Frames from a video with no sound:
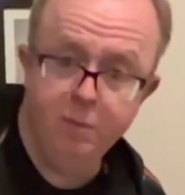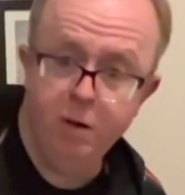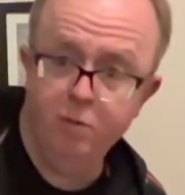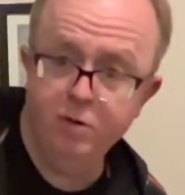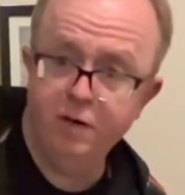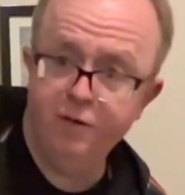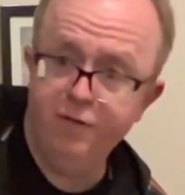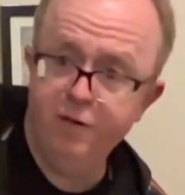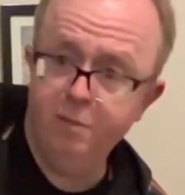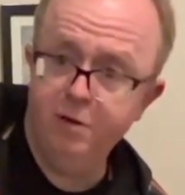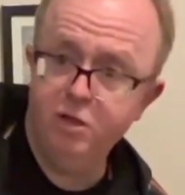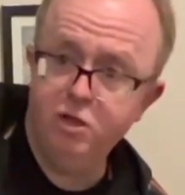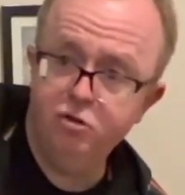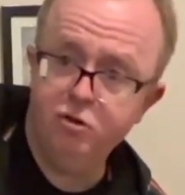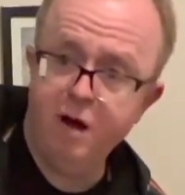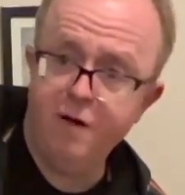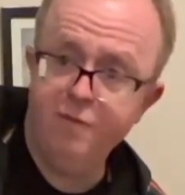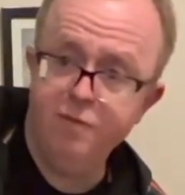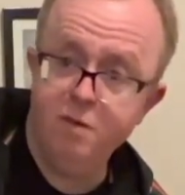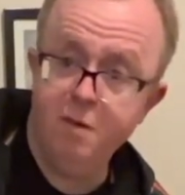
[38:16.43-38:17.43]
I want you to film it
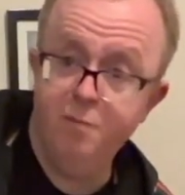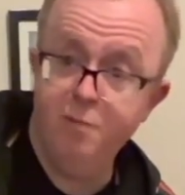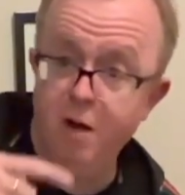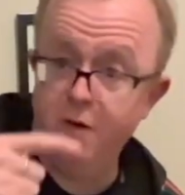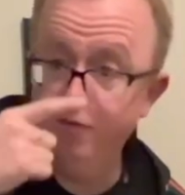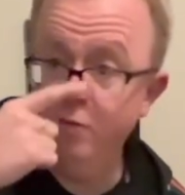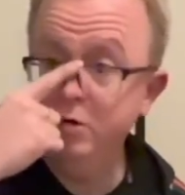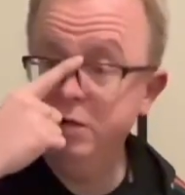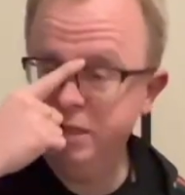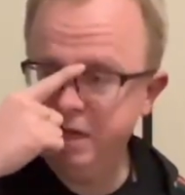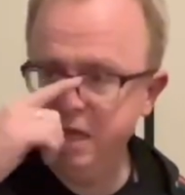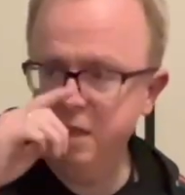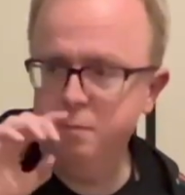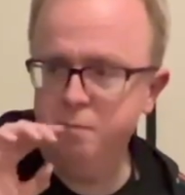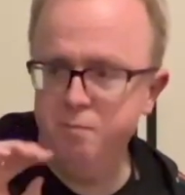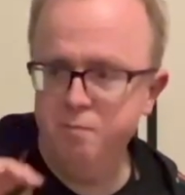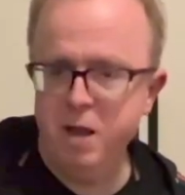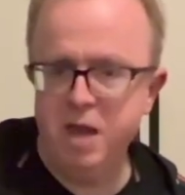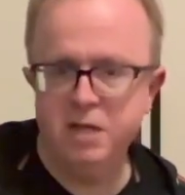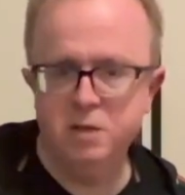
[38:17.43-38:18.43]
straight from above. I want you to get the
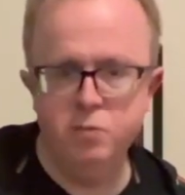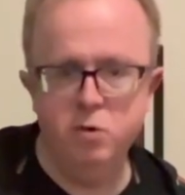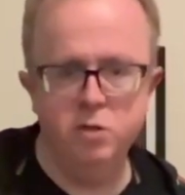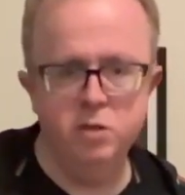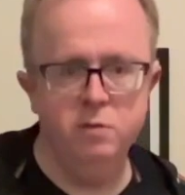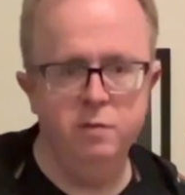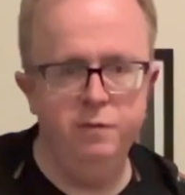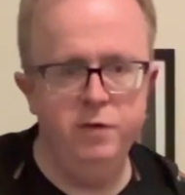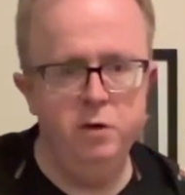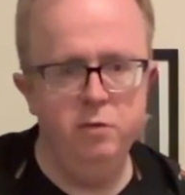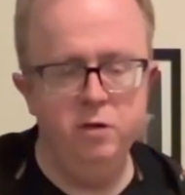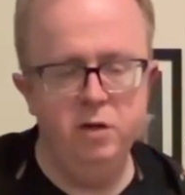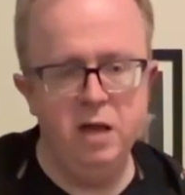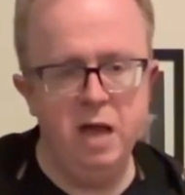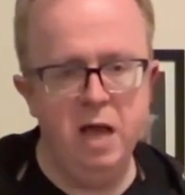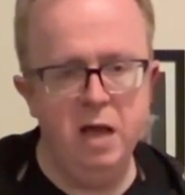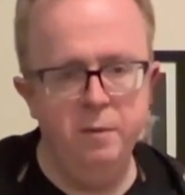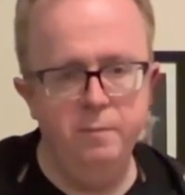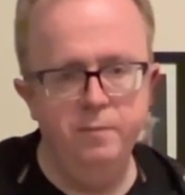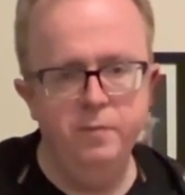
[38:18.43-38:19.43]
best possible view you
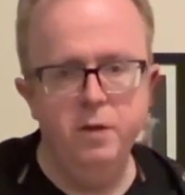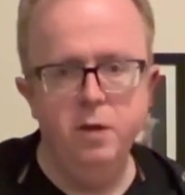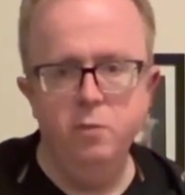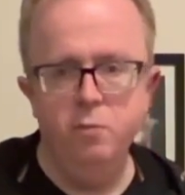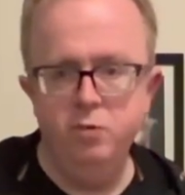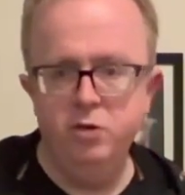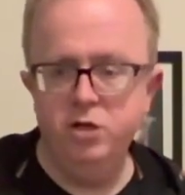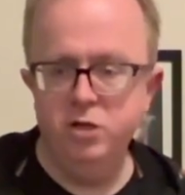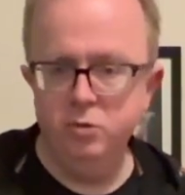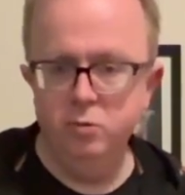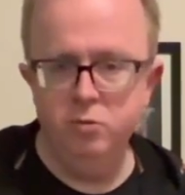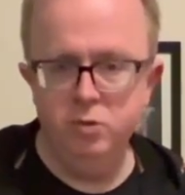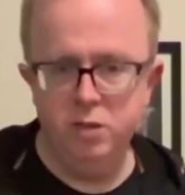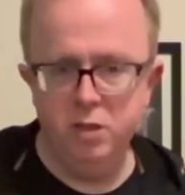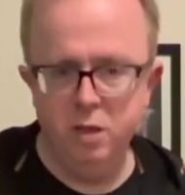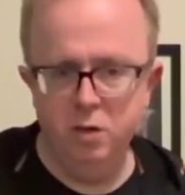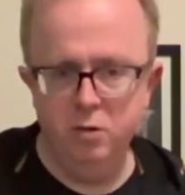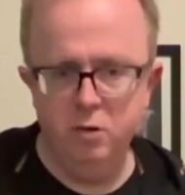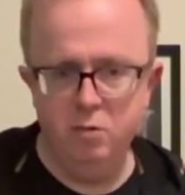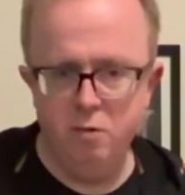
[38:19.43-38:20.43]
can, which is
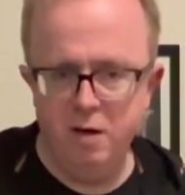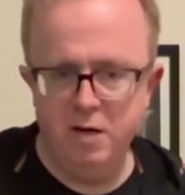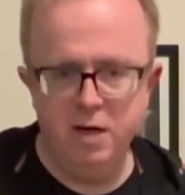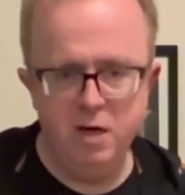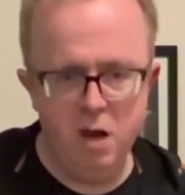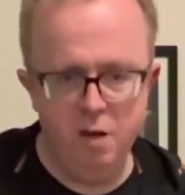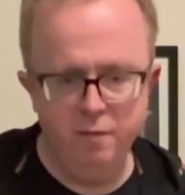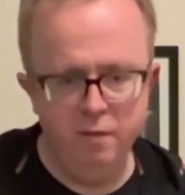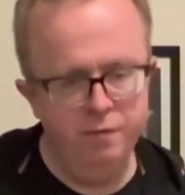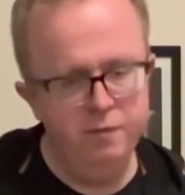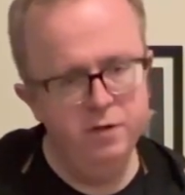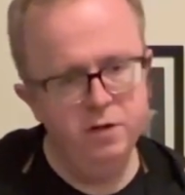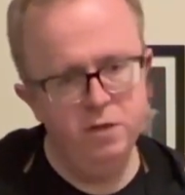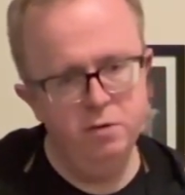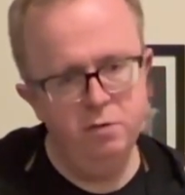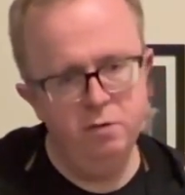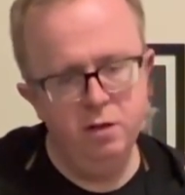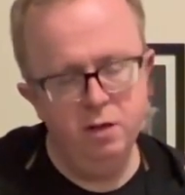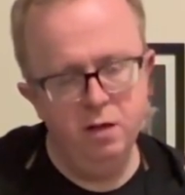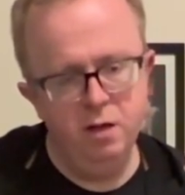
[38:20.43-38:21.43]
also great cover for
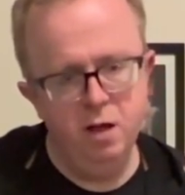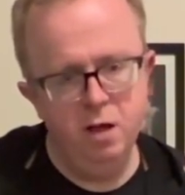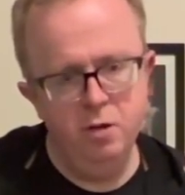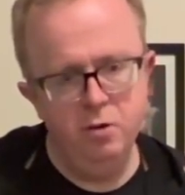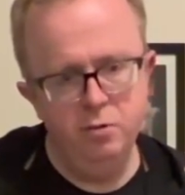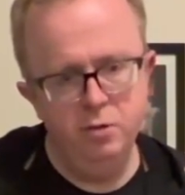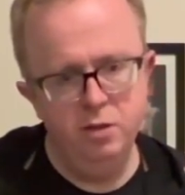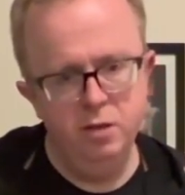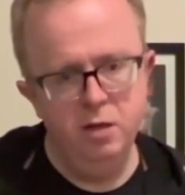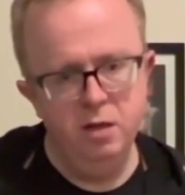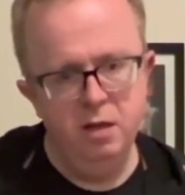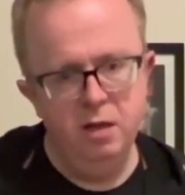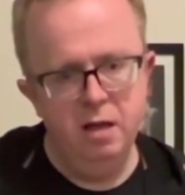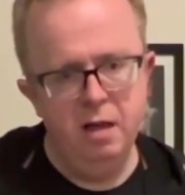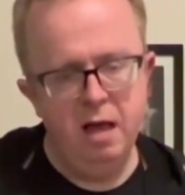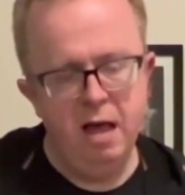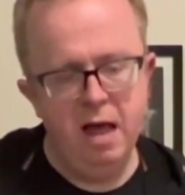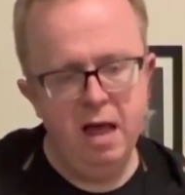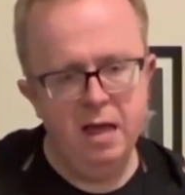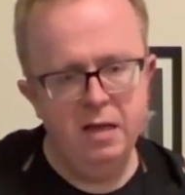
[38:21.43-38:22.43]
doing the load,
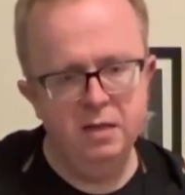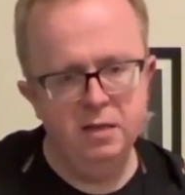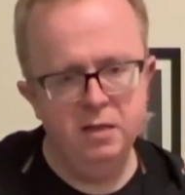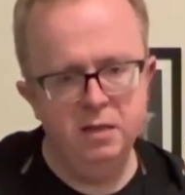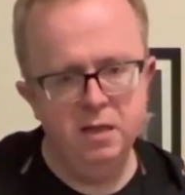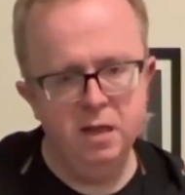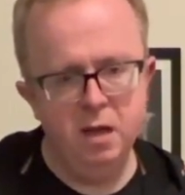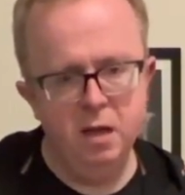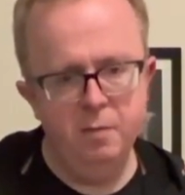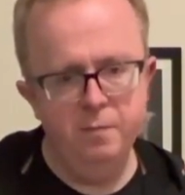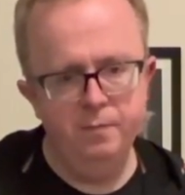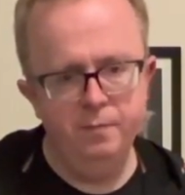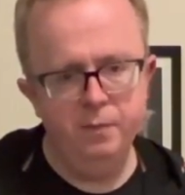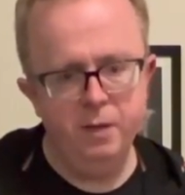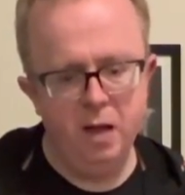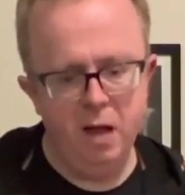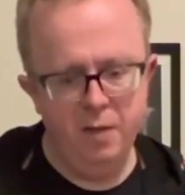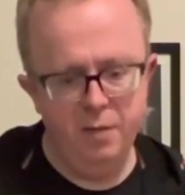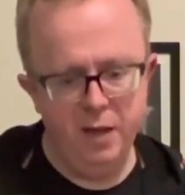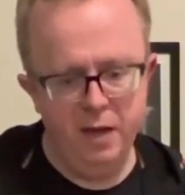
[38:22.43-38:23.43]
and
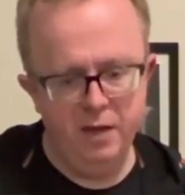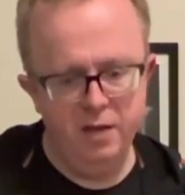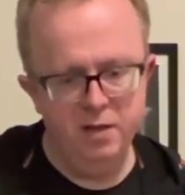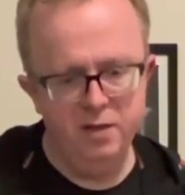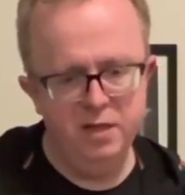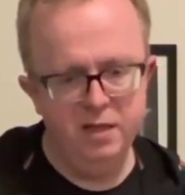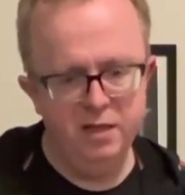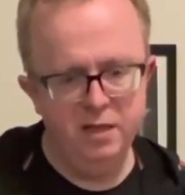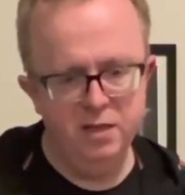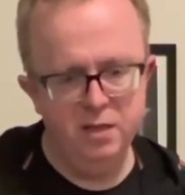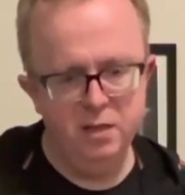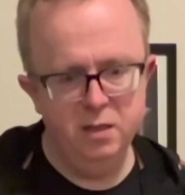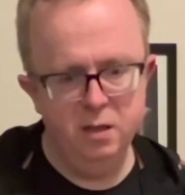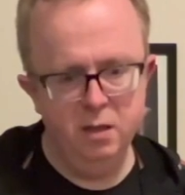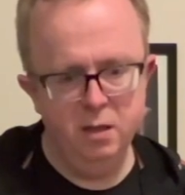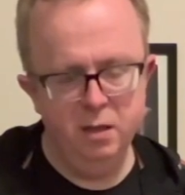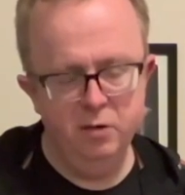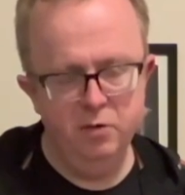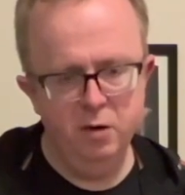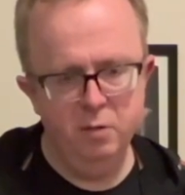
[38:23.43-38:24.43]
they're going to see this
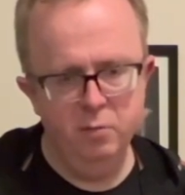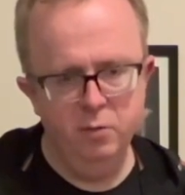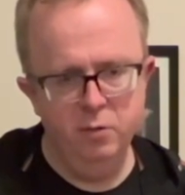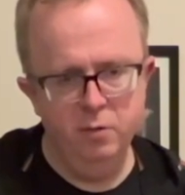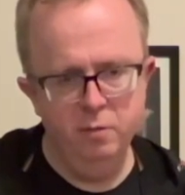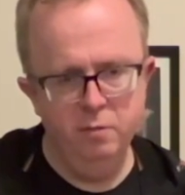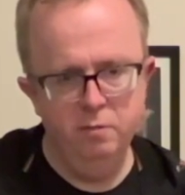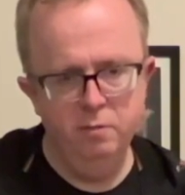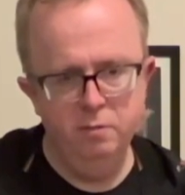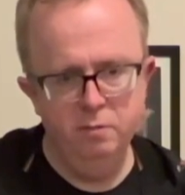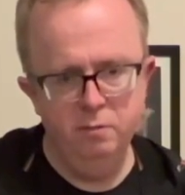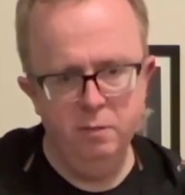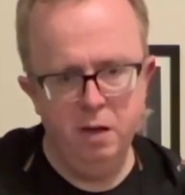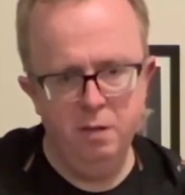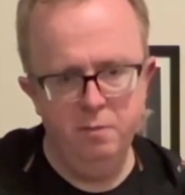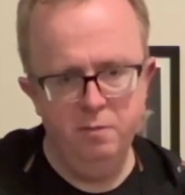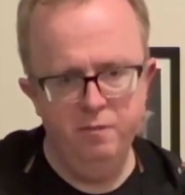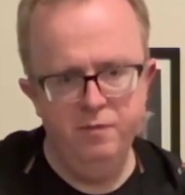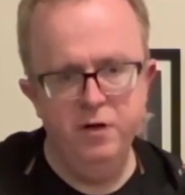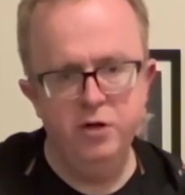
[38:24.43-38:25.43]
incredible
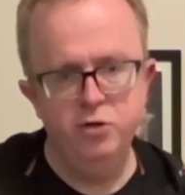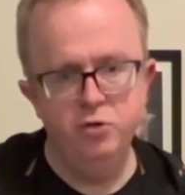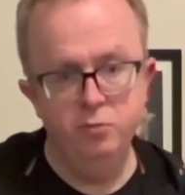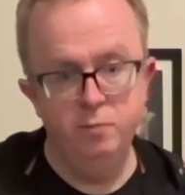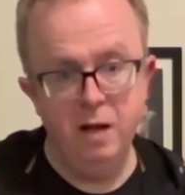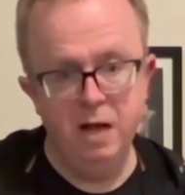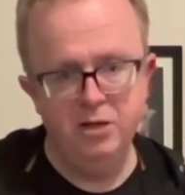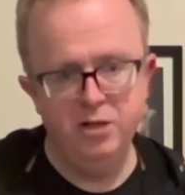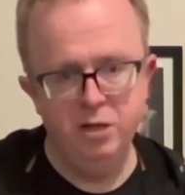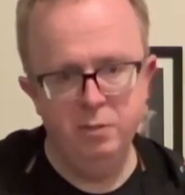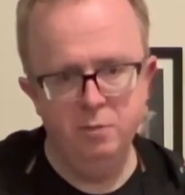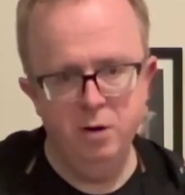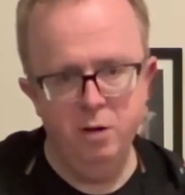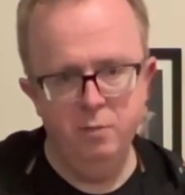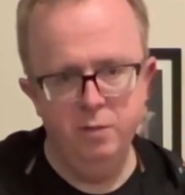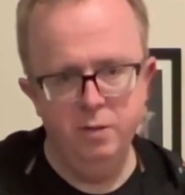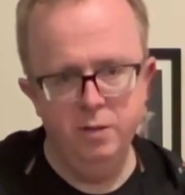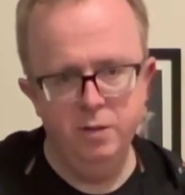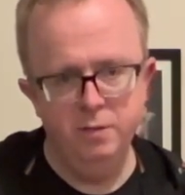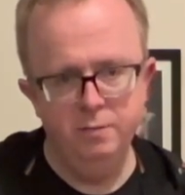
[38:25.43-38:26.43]
visual magic
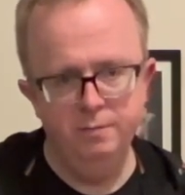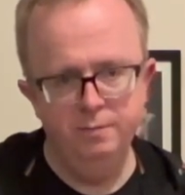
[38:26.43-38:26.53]
moment.